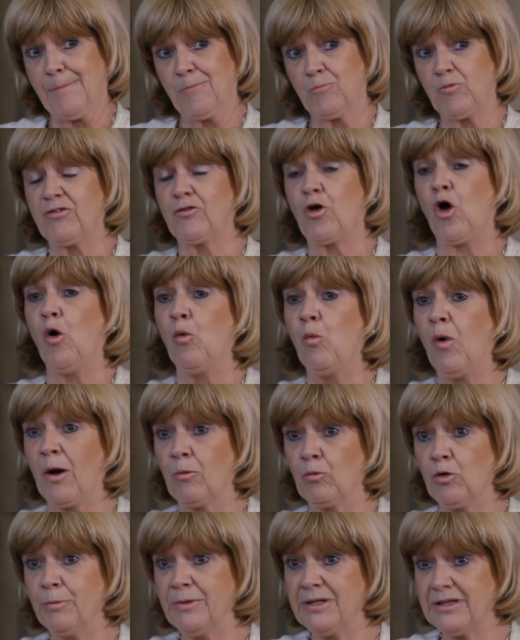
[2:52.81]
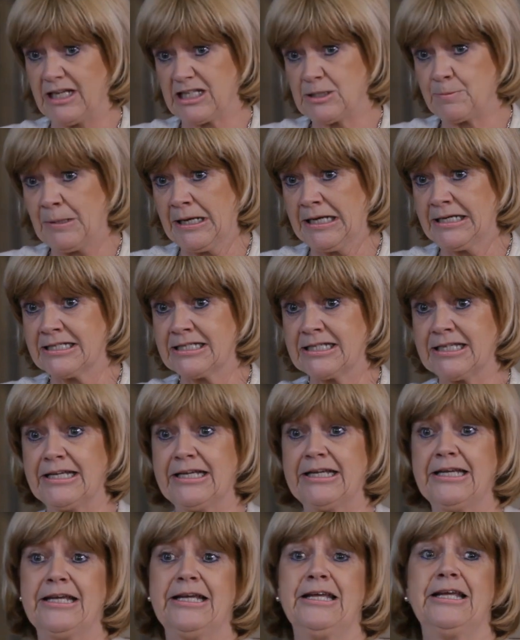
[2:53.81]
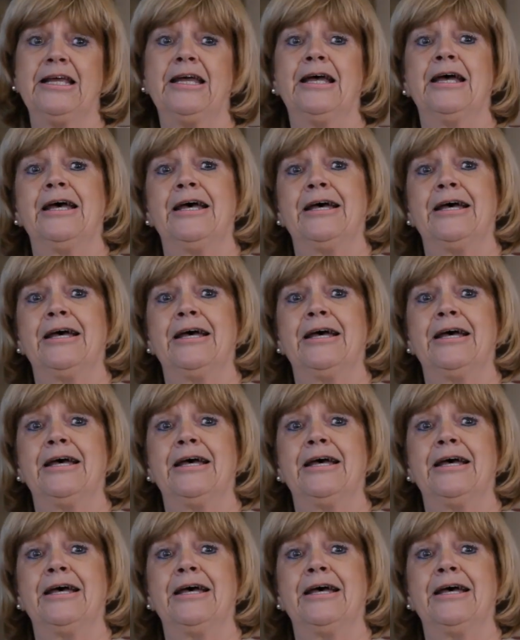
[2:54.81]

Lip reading: we've got one woman, that's plenty.